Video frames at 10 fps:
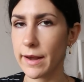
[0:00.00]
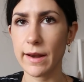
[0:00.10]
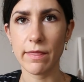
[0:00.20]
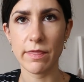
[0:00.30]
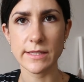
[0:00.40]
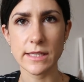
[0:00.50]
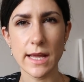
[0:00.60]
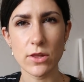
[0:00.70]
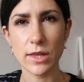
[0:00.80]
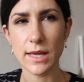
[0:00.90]
Now this is
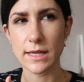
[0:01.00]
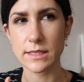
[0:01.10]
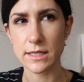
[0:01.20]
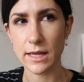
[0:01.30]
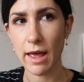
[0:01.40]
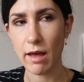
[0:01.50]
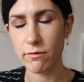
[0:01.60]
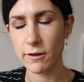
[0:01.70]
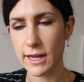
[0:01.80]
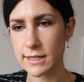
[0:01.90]
actually a
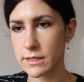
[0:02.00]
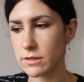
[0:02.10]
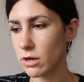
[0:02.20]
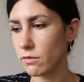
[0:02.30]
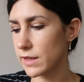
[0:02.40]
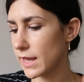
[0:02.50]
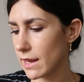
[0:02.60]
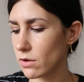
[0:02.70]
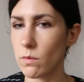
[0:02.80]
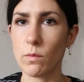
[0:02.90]
decaffeinated coffee.
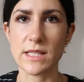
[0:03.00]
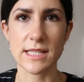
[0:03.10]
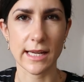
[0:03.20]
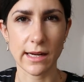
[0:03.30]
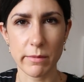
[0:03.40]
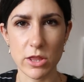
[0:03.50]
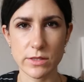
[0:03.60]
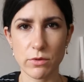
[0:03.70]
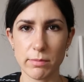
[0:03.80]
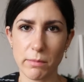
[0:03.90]
Hang on 1 second, let me
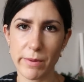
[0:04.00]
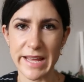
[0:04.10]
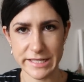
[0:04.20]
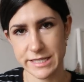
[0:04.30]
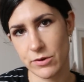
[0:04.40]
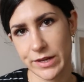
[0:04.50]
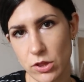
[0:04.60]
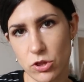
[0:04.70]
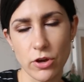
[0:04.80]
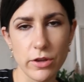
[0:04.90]
just grab the beans so I
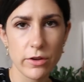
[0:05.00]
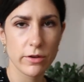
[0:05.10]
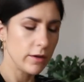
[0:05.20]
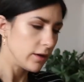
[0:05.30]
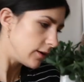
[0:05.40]
can show you.